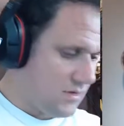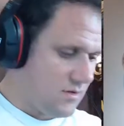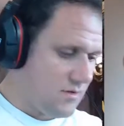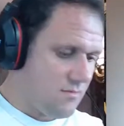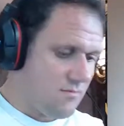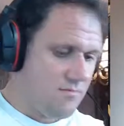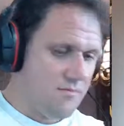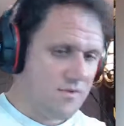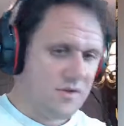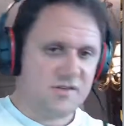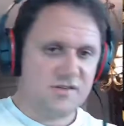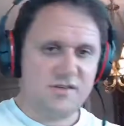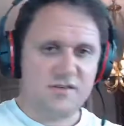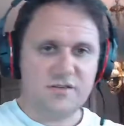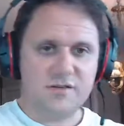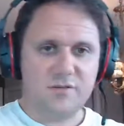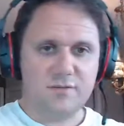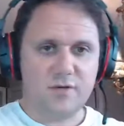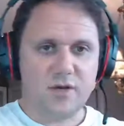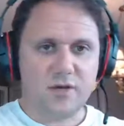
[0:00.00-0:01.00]
I'm mixing
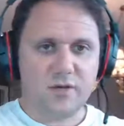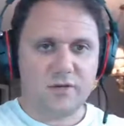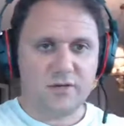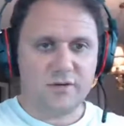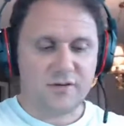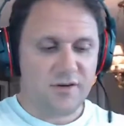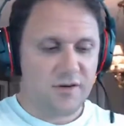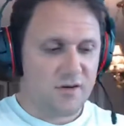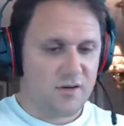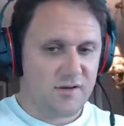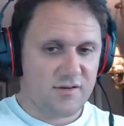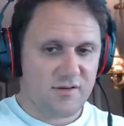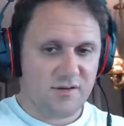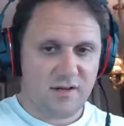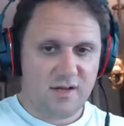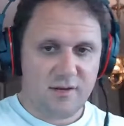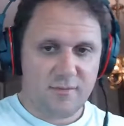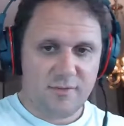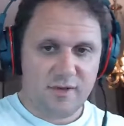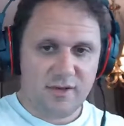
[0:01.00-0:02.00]
some colors here because I
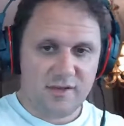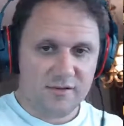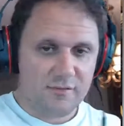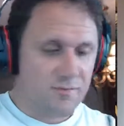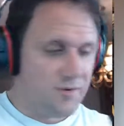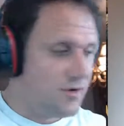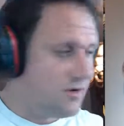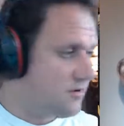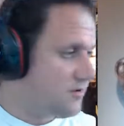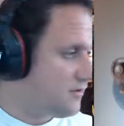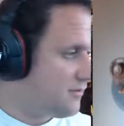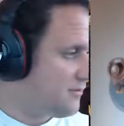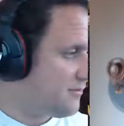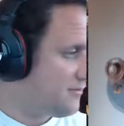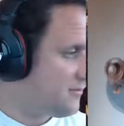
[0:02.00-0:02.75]
got to make his beard.